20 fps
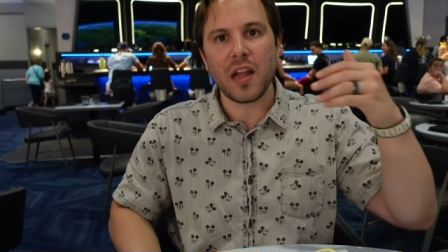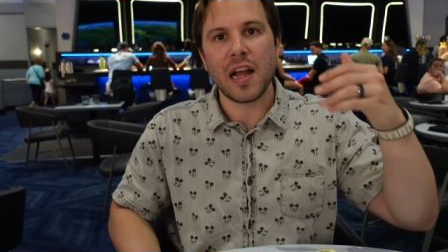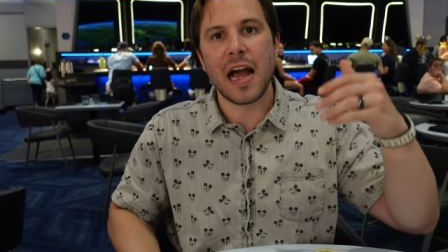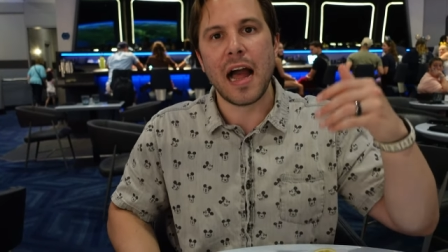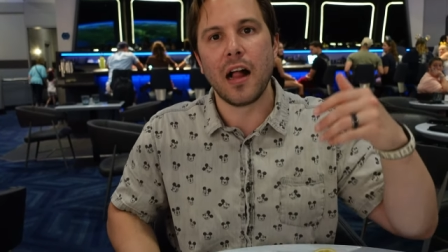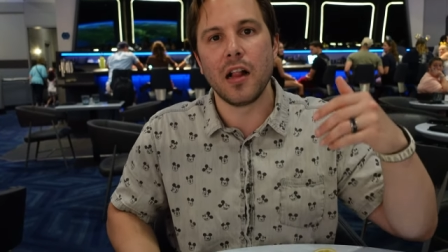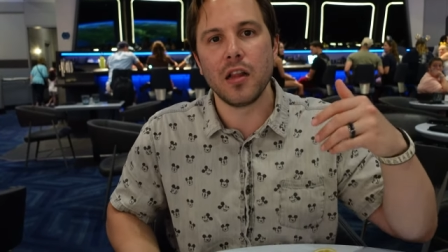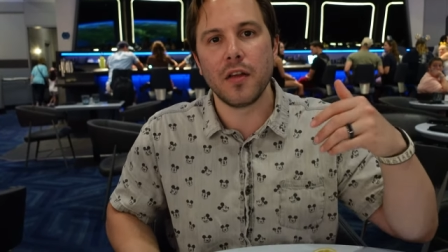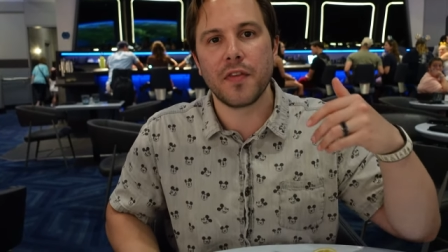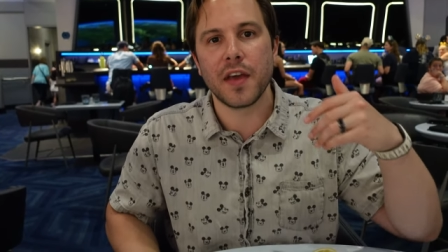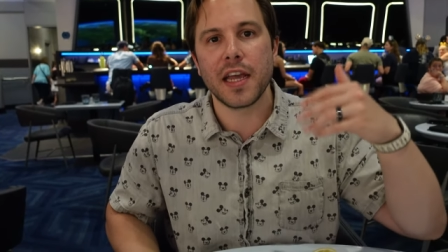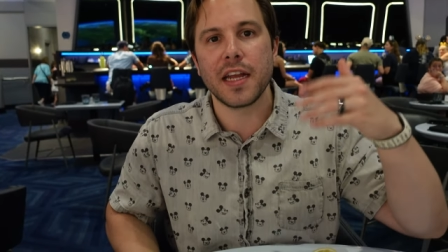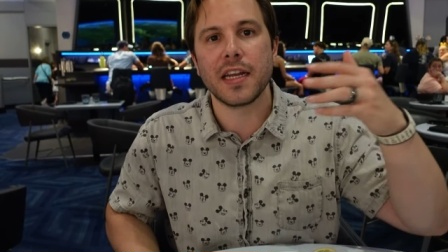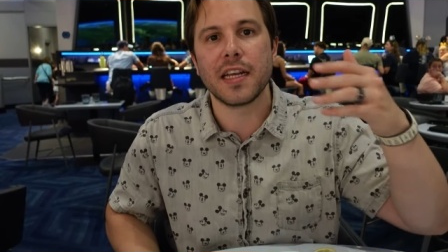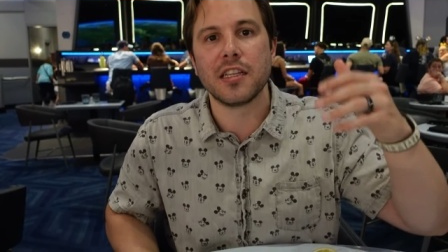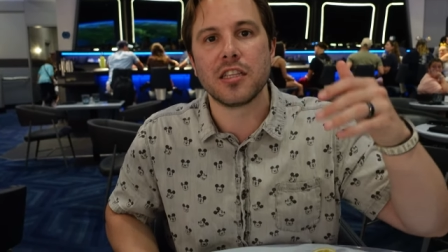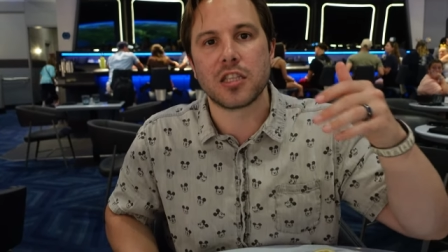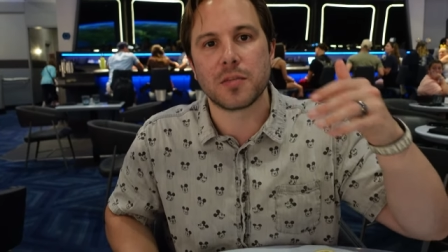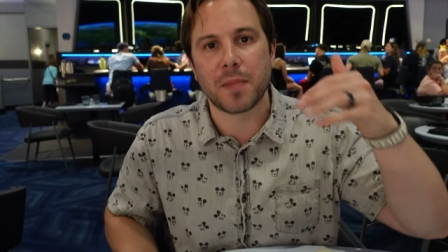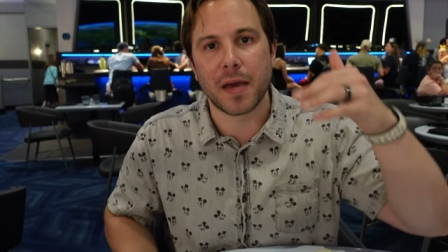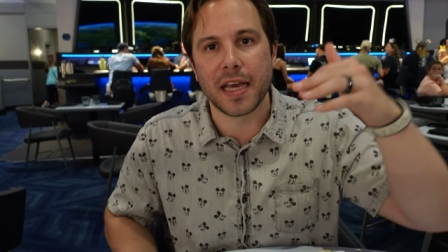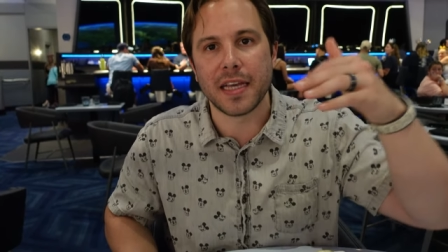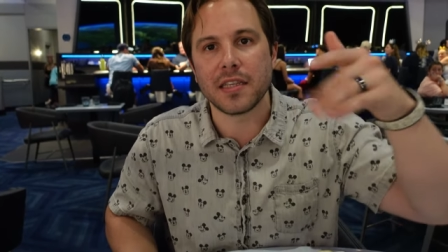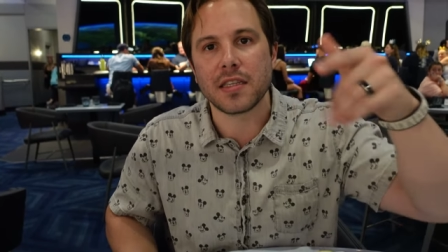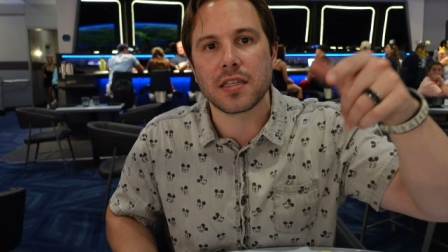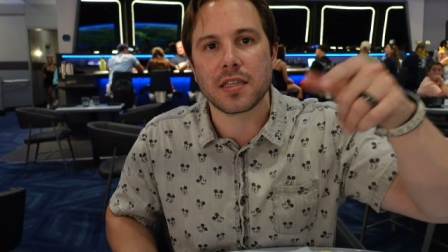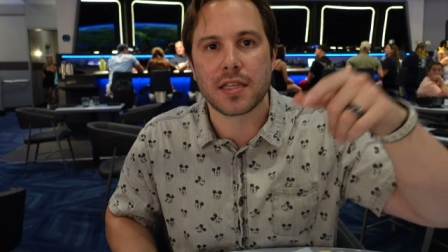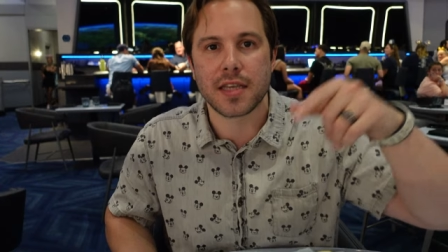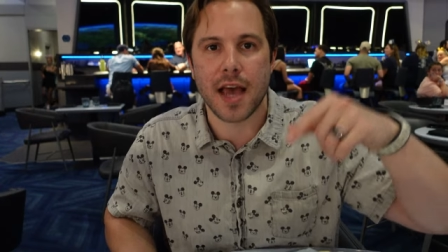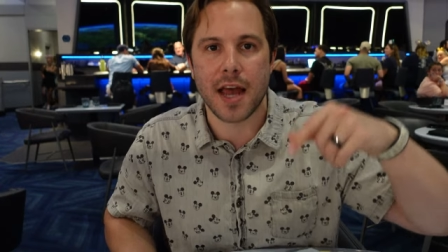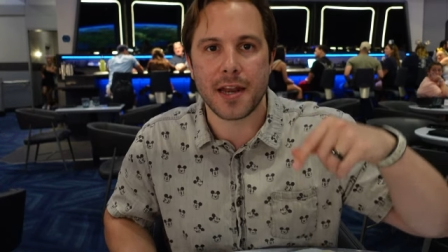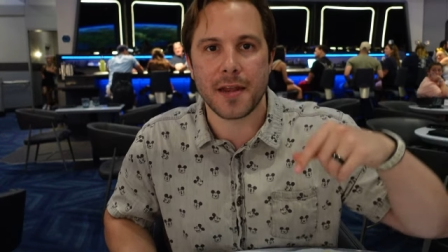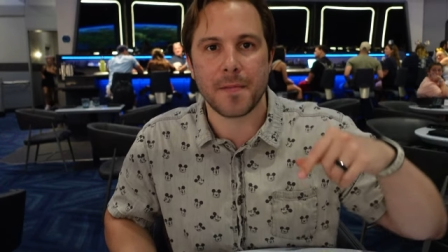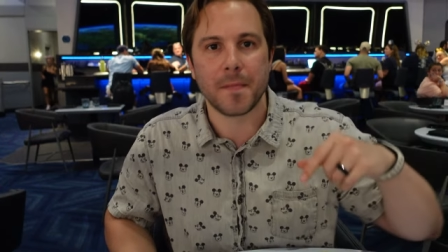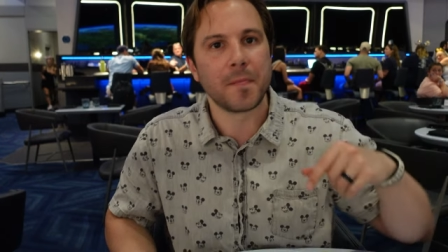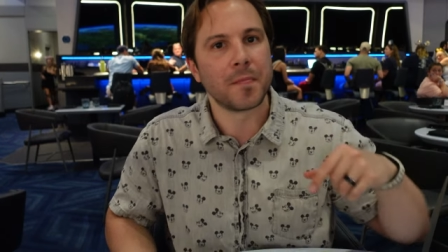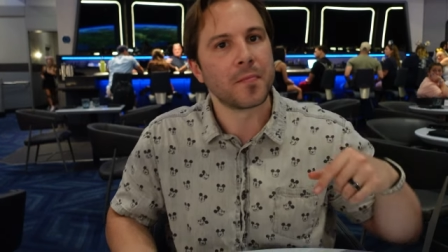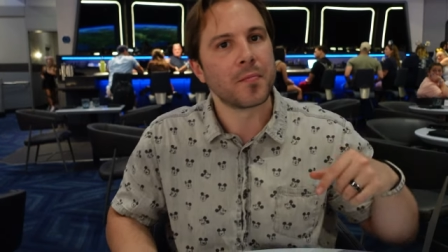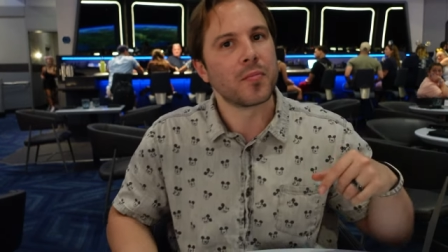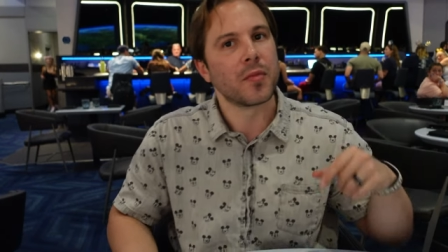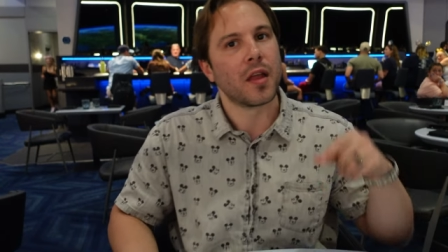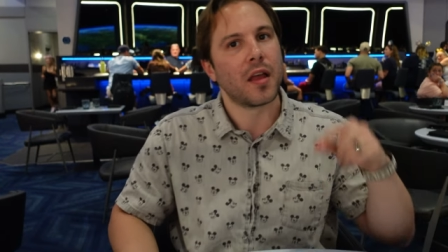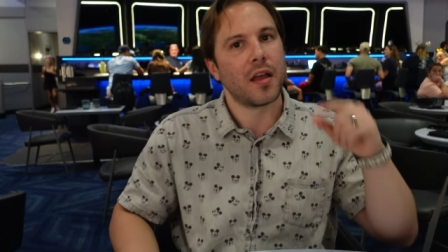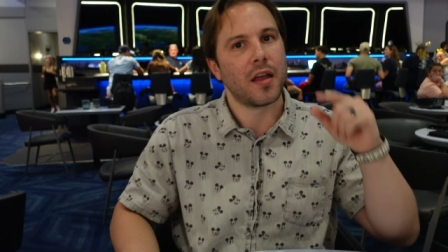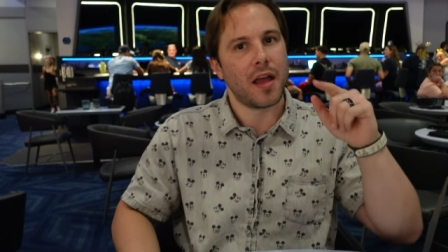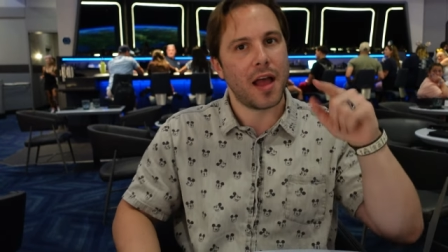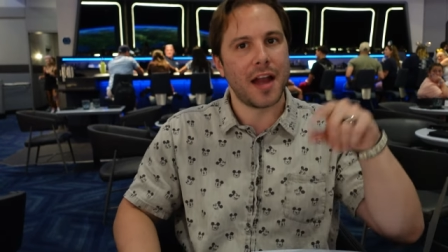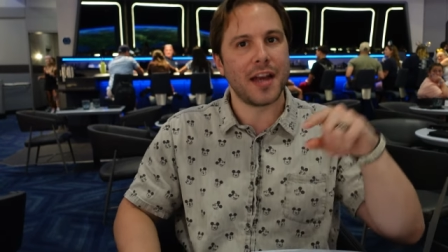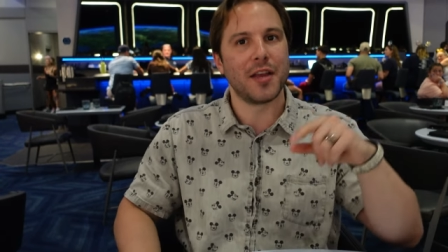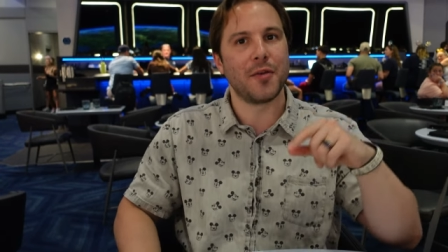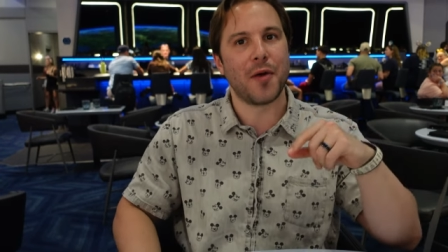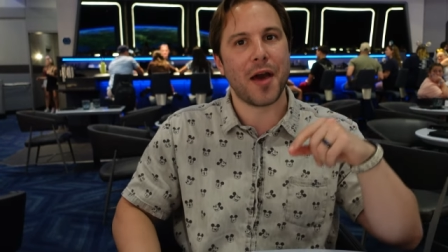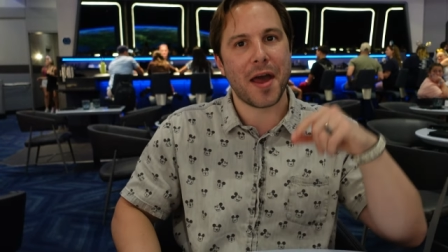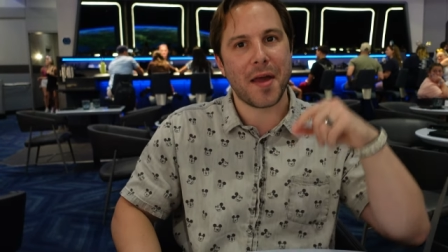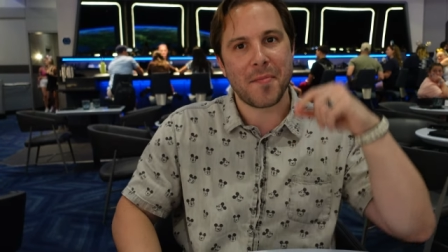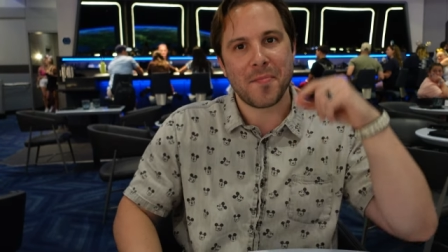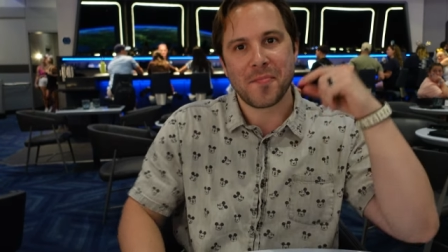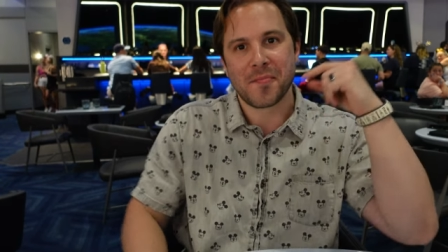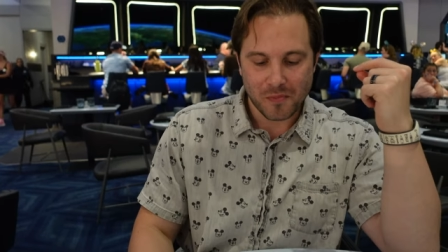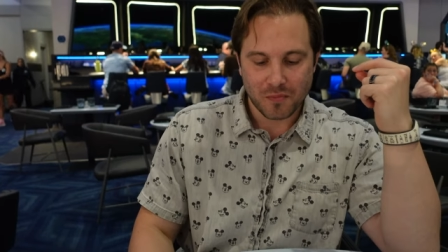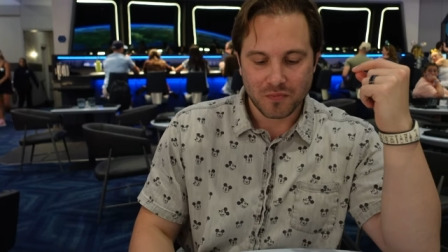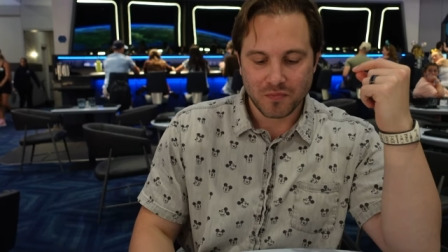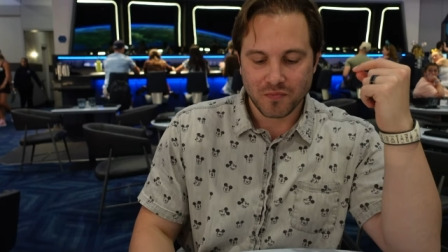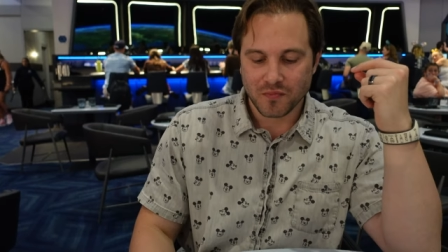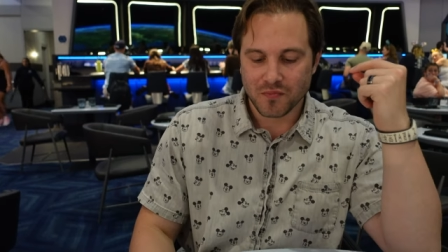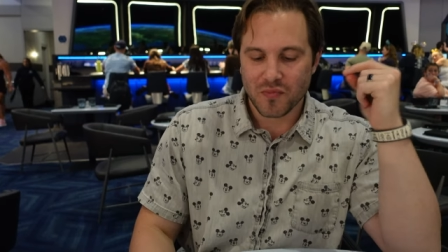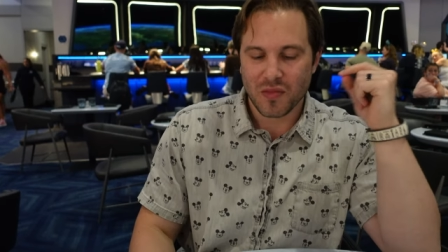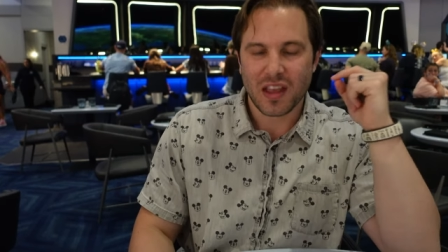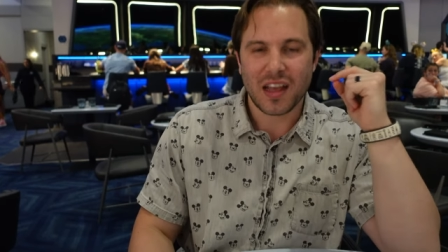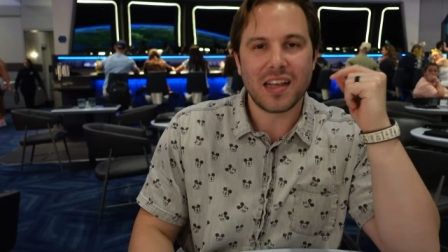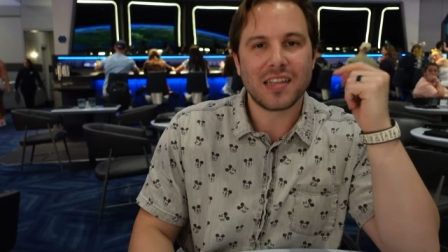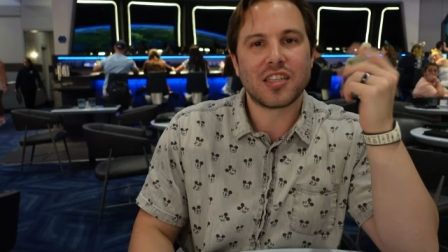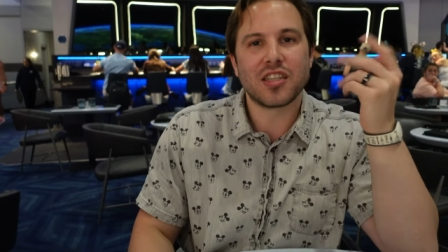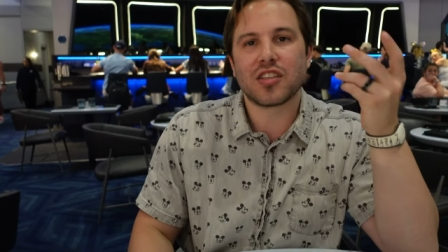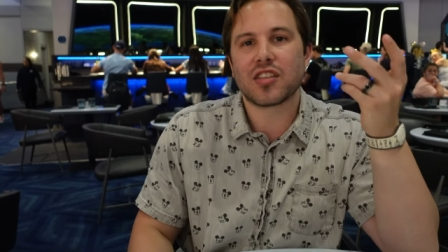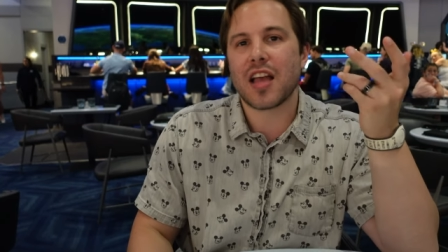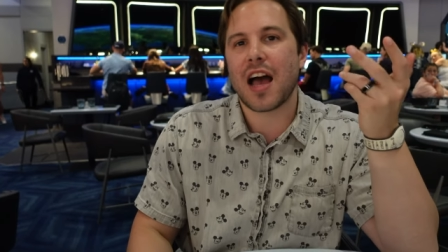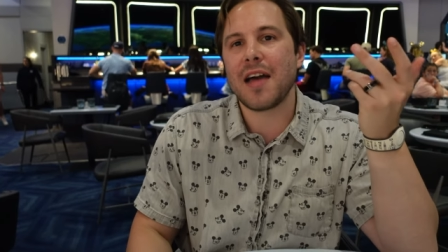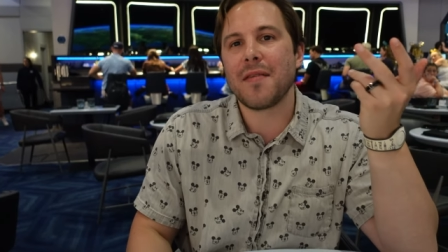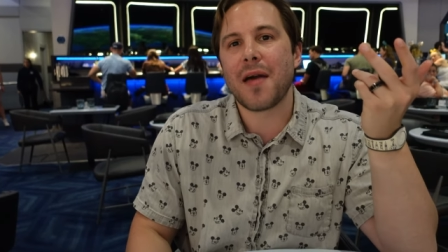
Elevate in space, get it? Anyway, it's just,